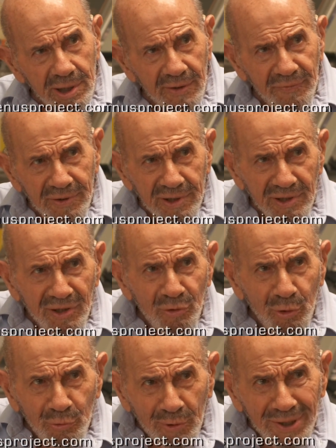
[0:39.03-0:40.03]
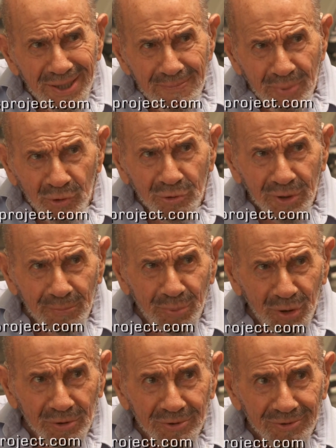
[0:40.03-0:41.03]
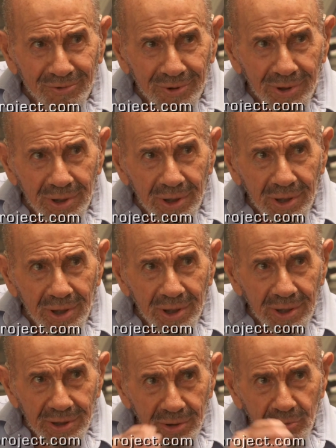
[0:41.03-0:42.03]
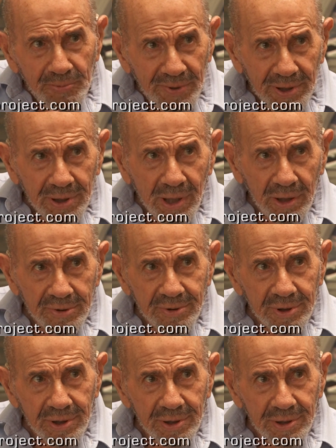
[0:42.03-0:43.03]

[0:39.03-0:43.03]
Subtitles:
if Hitler already burned the books, you would be a Nazi.